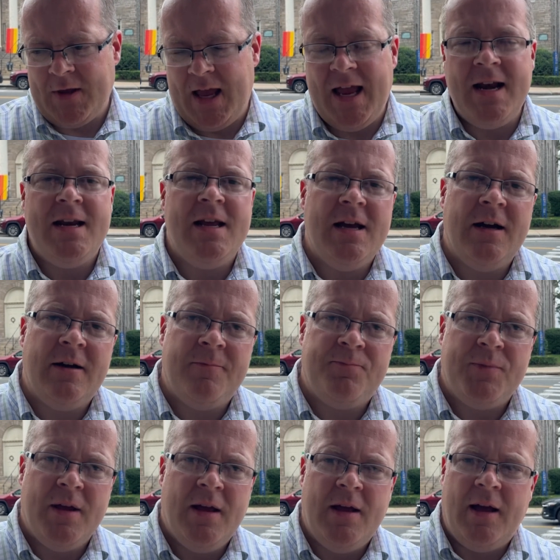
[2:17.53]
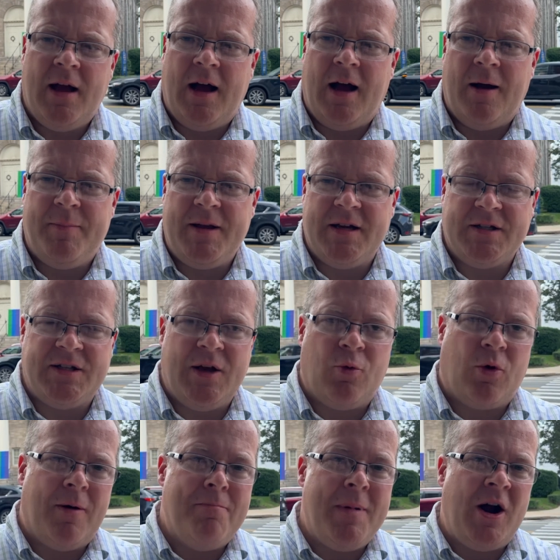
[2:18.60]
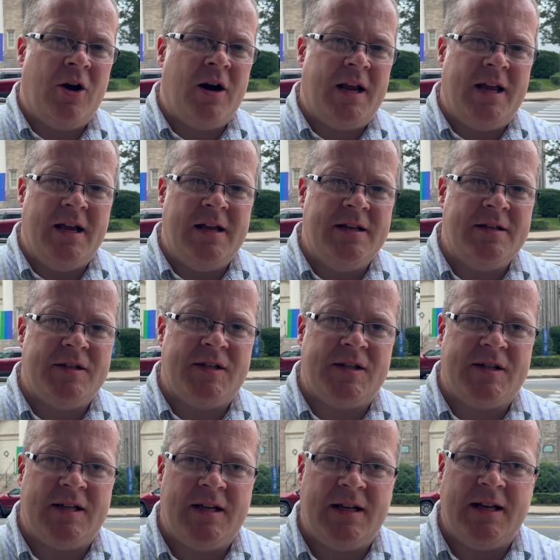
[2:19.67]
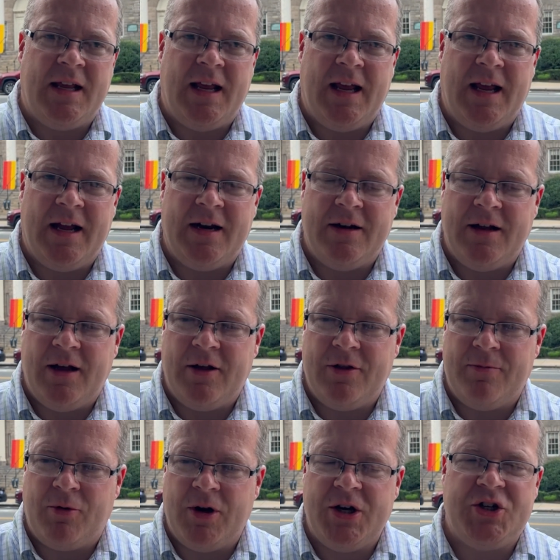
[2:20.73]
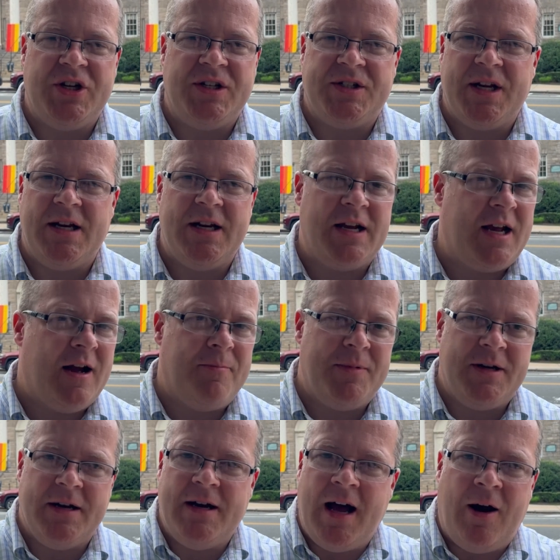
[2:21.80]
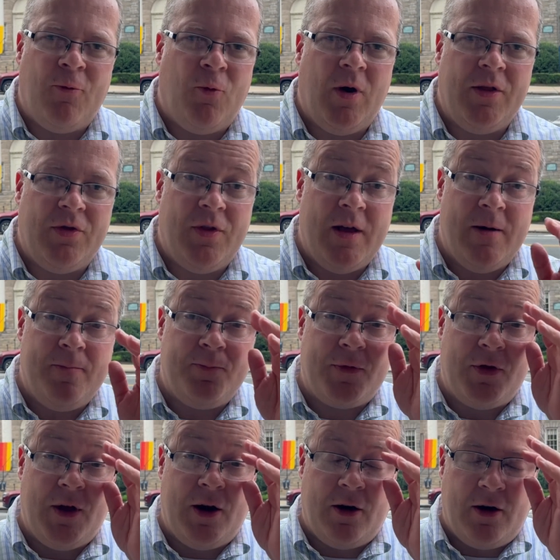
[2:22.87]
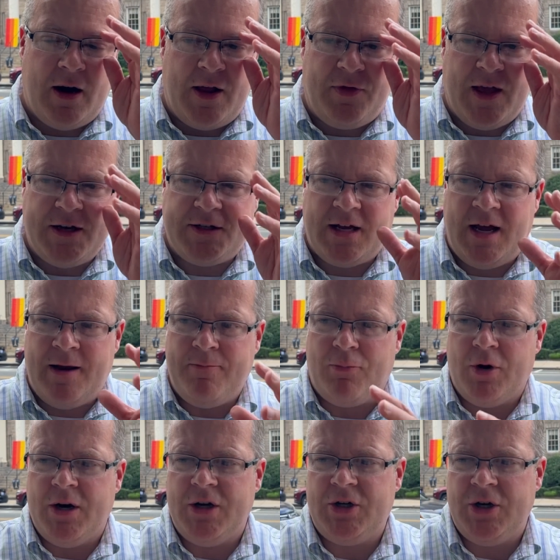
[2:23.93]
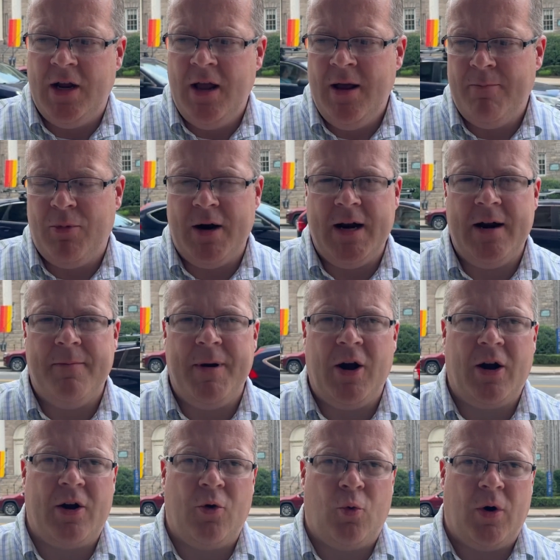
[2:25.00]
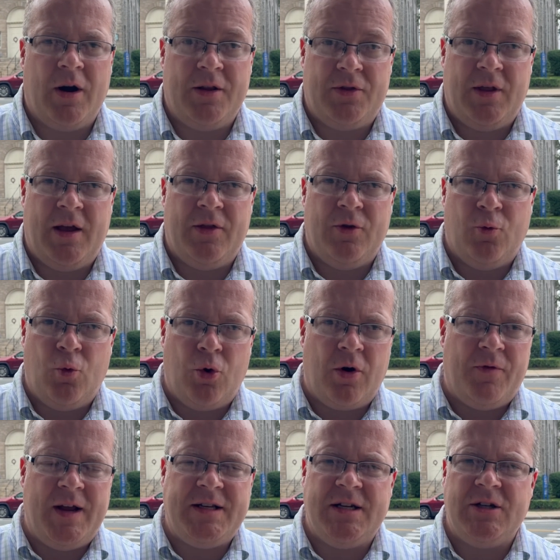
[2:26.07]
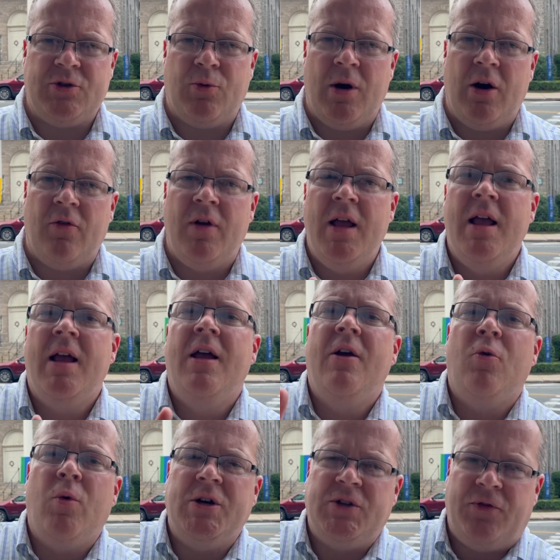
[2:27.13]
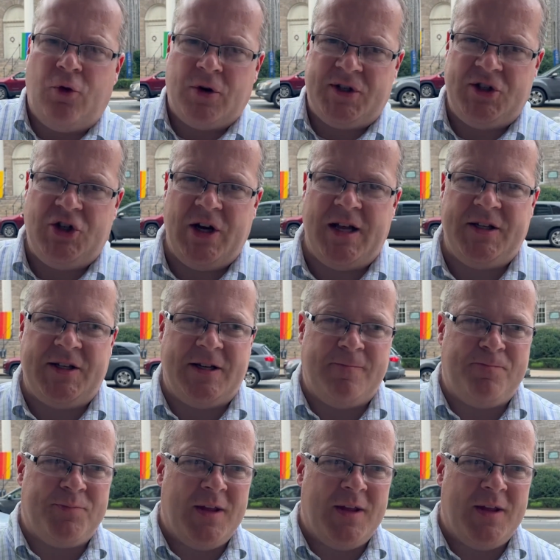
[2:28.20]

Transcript: India because they were Americans, and the British East India Company did not want them there at that time. Britain and America were in the War of 1812, which forced Judson